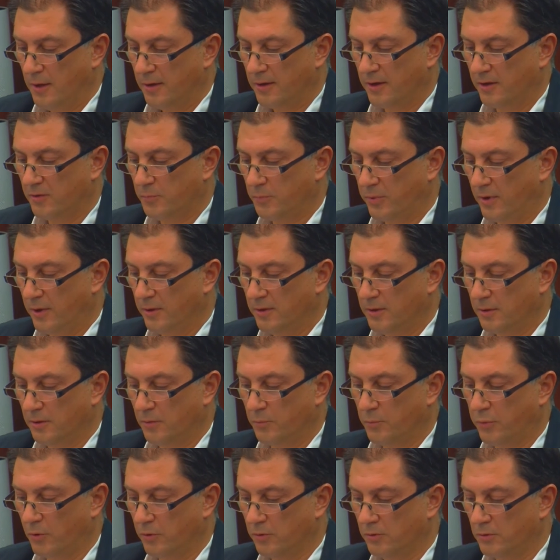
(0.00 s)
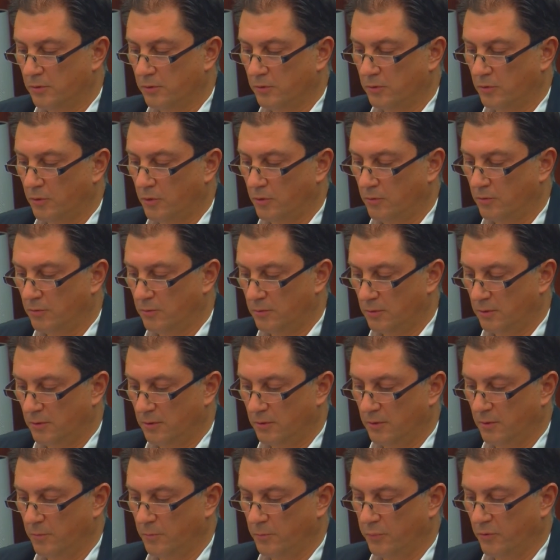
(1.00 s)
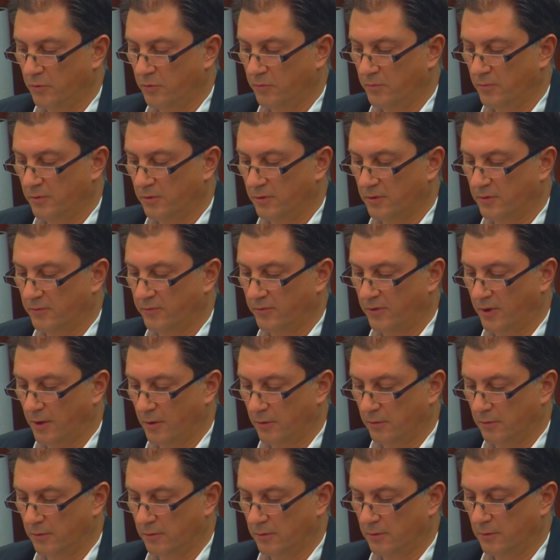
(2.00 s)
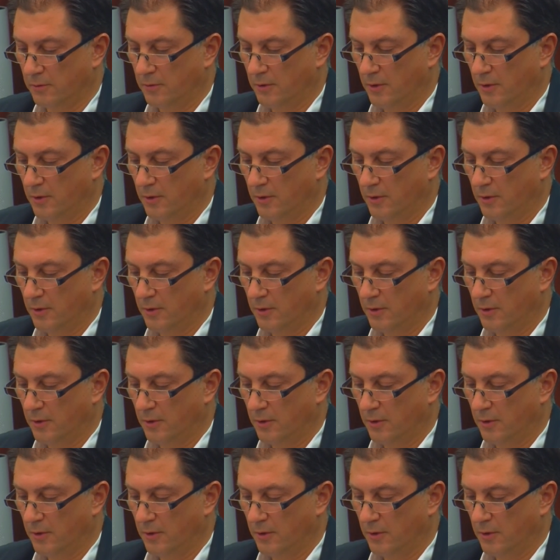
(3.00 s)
has played an important role in the improvement of health.